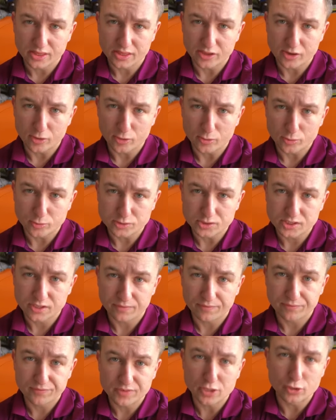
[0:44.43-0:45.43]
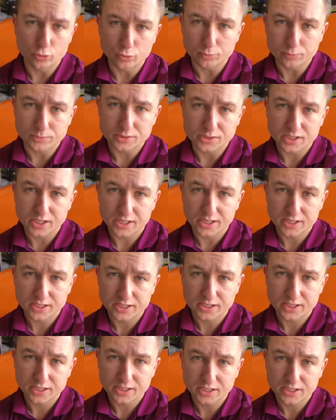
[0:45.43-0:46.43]
those fumes
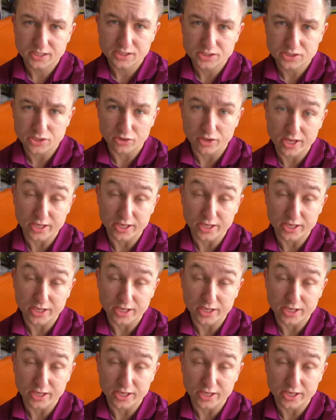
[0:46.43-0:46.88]
so